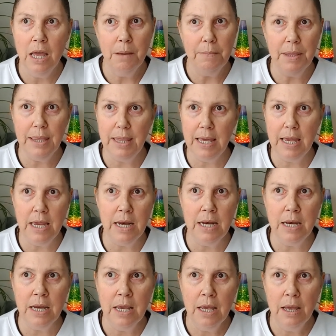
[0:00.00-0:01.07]
but
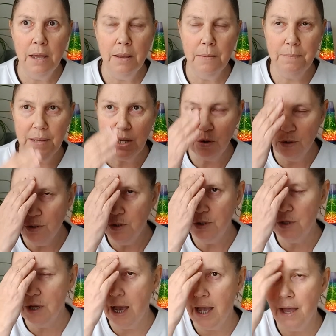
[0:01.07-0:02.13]
then
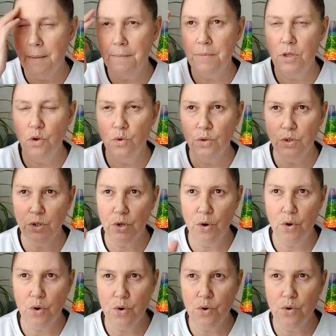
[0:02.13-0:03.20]
because um, you're
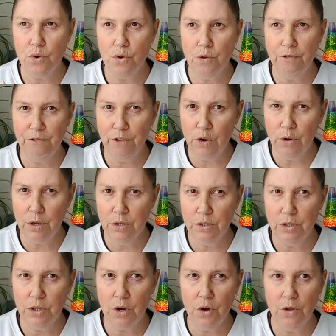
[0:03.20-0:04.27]
so
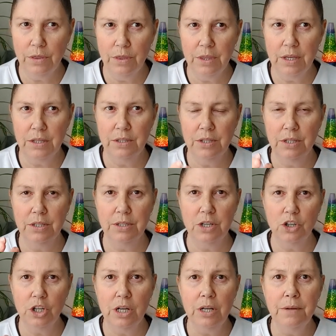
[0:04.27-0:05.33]
focused on this
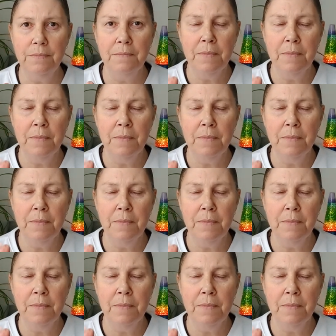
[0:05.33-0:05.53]
decision,